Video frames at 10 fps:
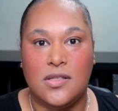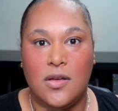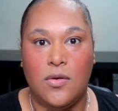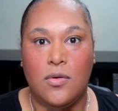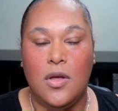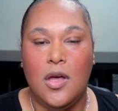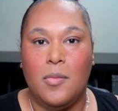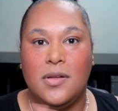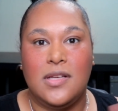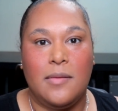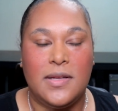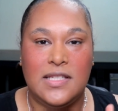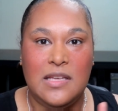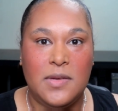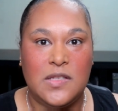So by the time I
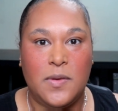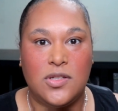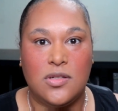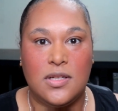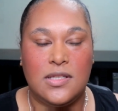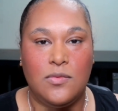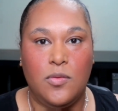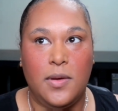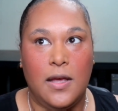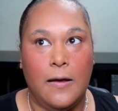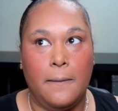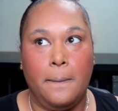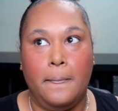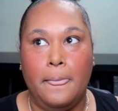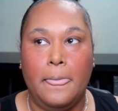see my specialist, it will be,
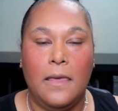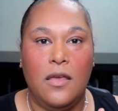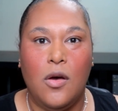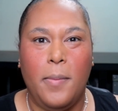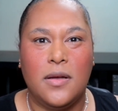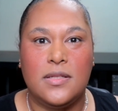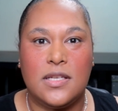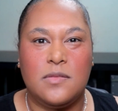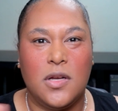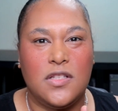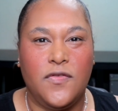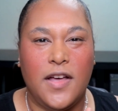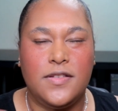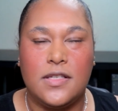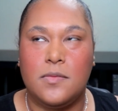you know, about 6 months,
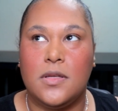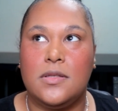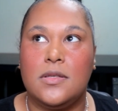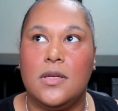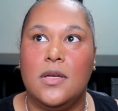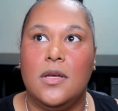5-6 months.